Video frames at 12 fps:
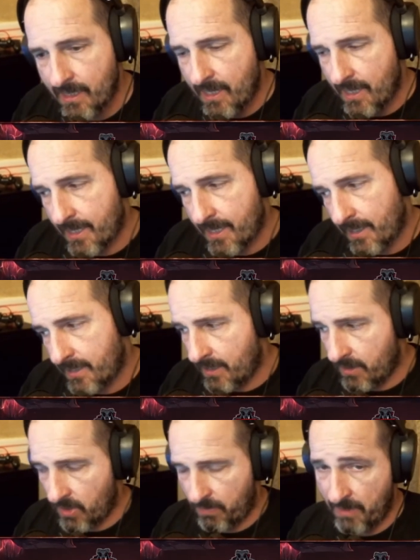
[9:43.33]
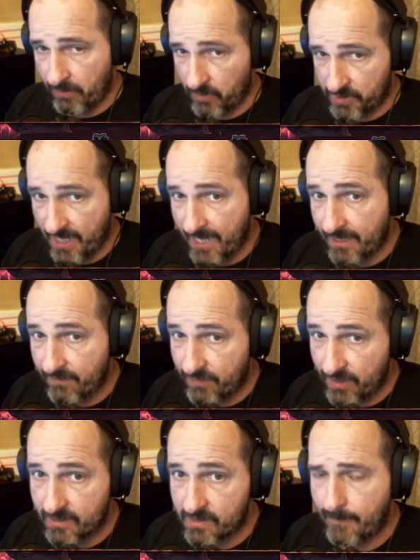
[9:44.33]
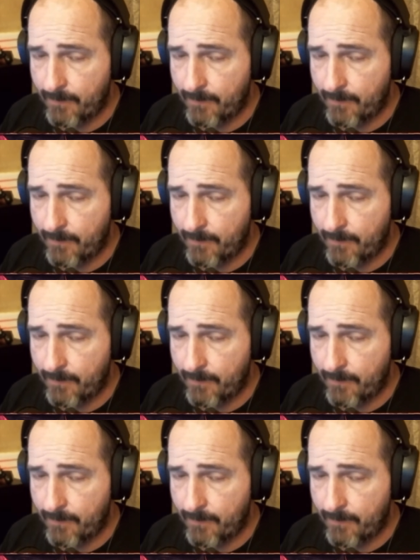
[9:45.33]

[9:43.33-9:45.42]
I like hearing people's side of things.